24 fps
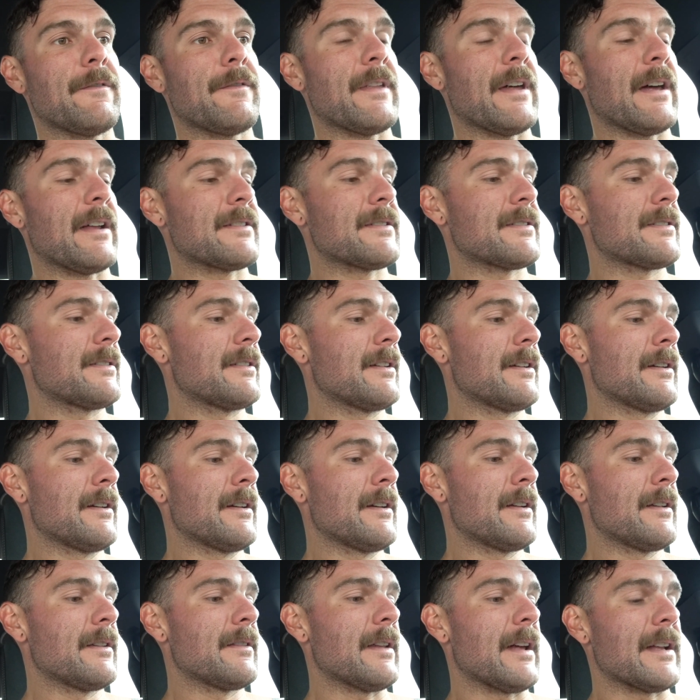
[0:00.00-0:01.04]
That's
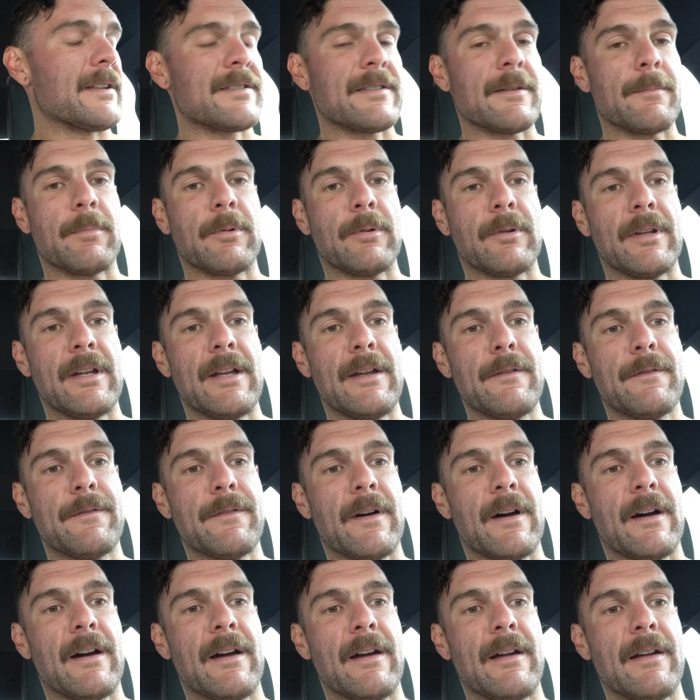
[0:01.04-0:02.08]
the belief
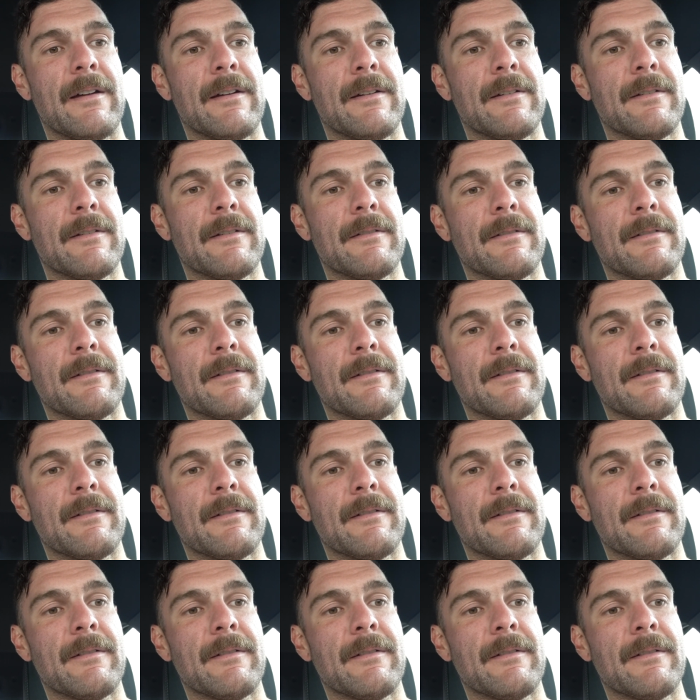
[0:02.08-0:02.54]
I